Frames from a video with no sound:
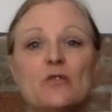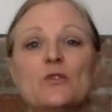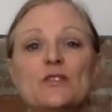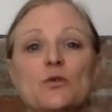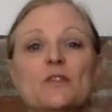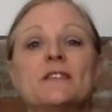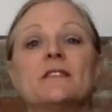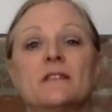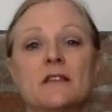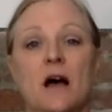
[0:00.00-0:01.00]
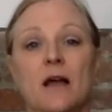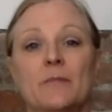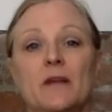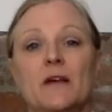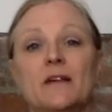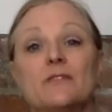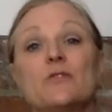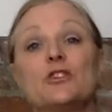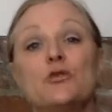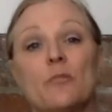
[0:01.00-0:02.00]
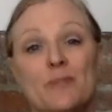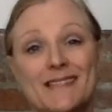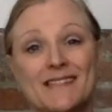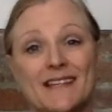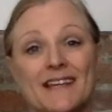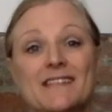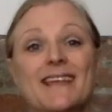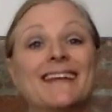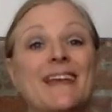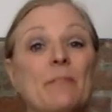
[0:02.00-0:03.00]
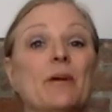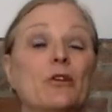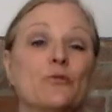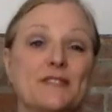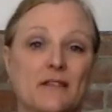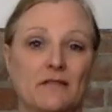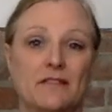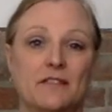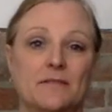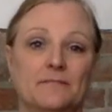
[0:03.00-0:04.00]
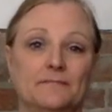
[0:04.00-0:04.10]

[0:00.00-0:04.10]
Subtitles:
resources, and time so that your business can get better results.